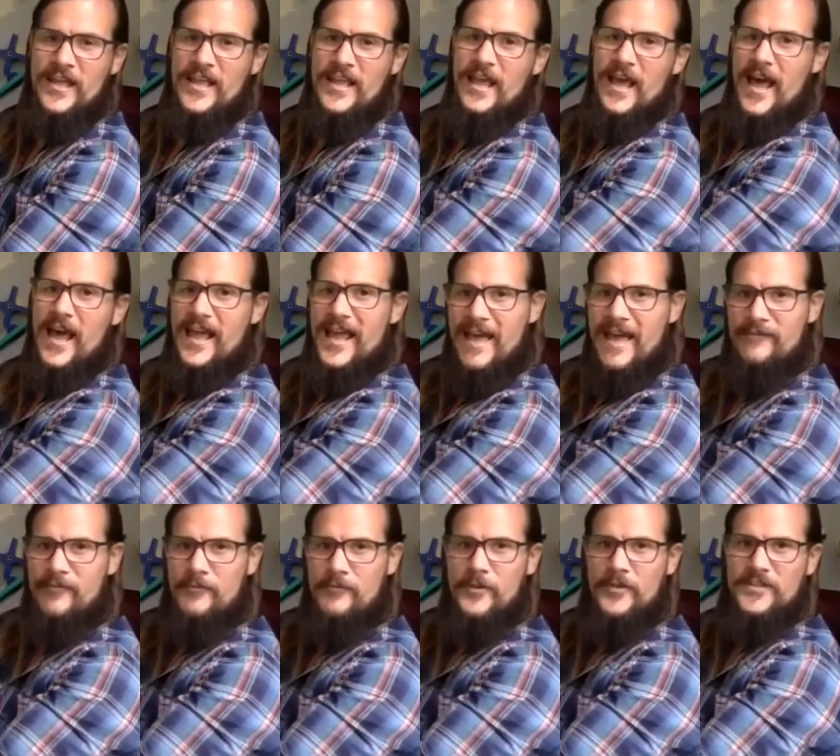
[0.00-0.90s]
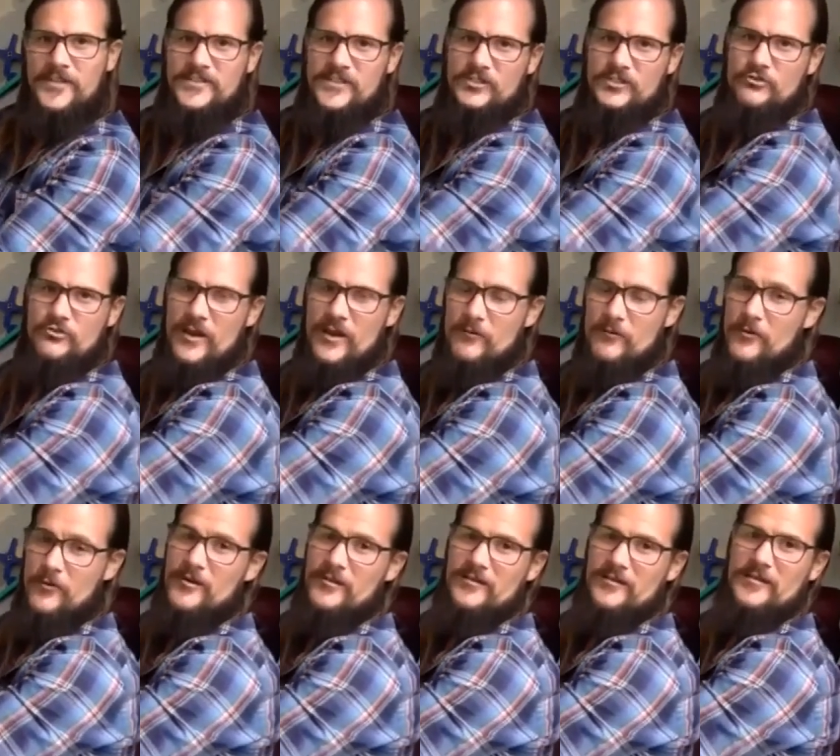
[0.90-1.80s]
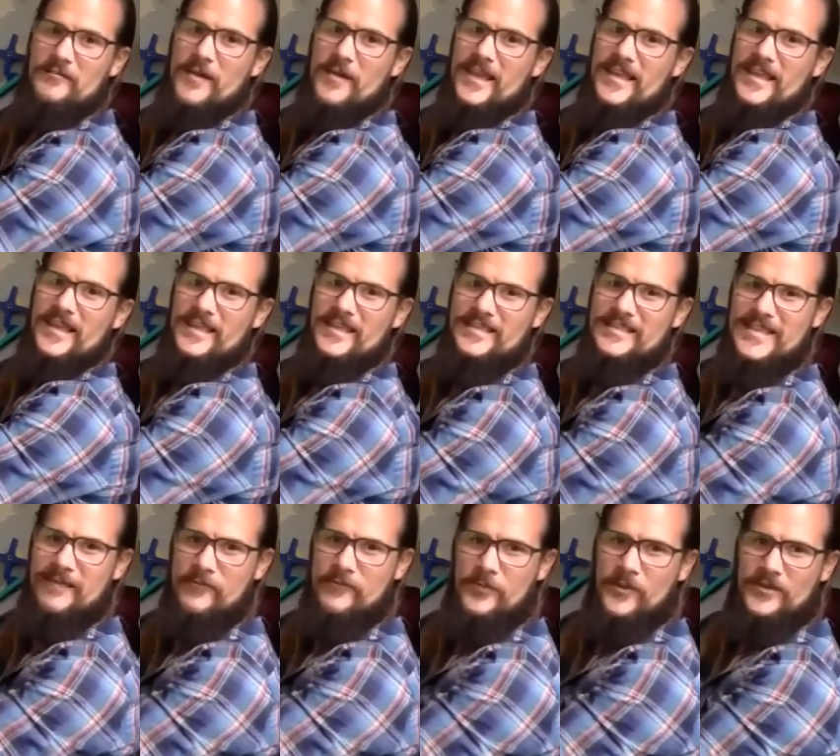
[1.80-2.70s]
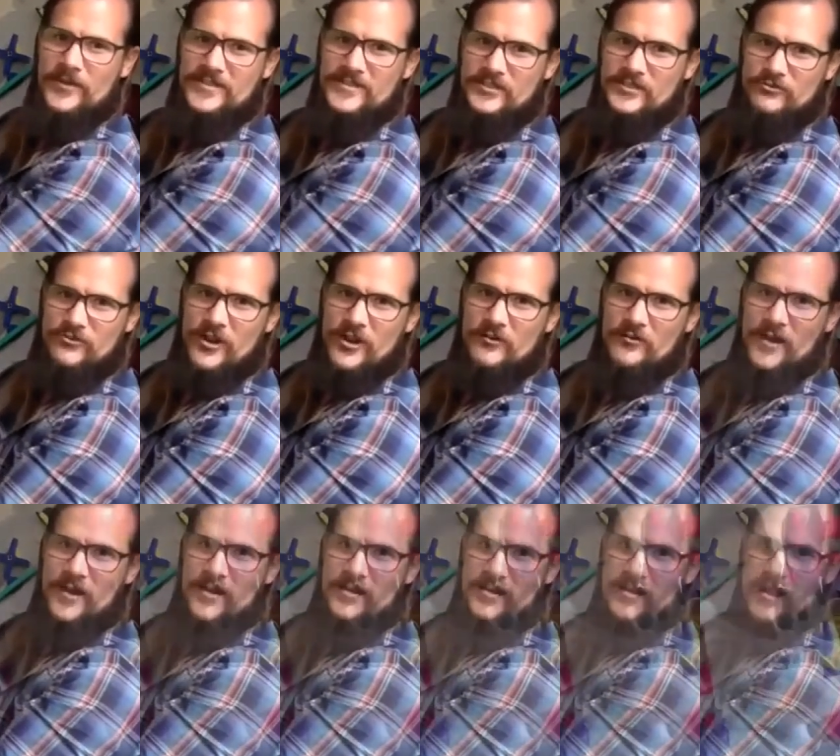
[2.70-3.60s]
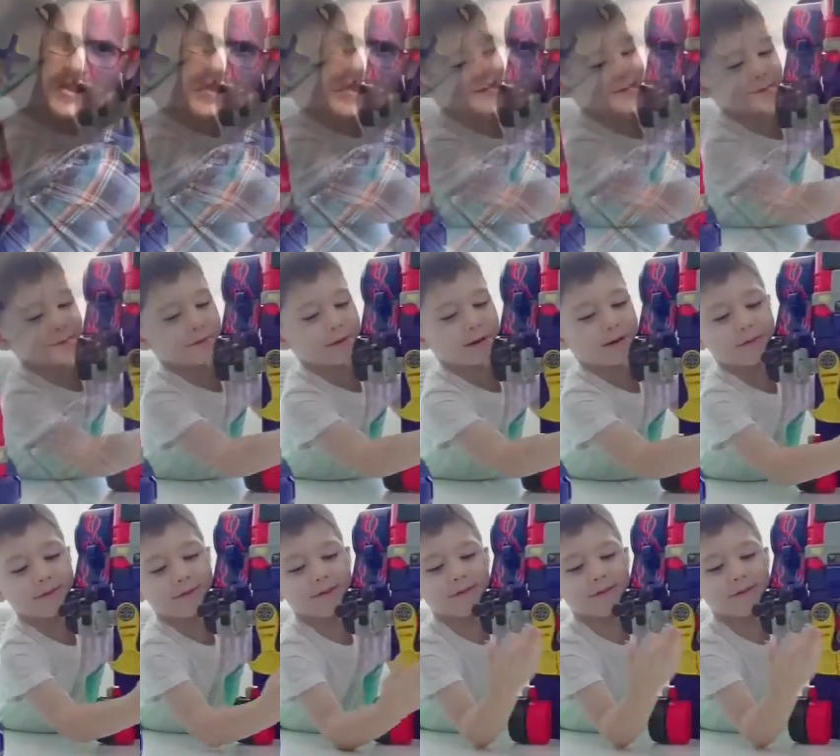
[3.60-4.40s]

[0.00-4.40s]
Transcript: I have it built as my kids have it built as a truck right now. This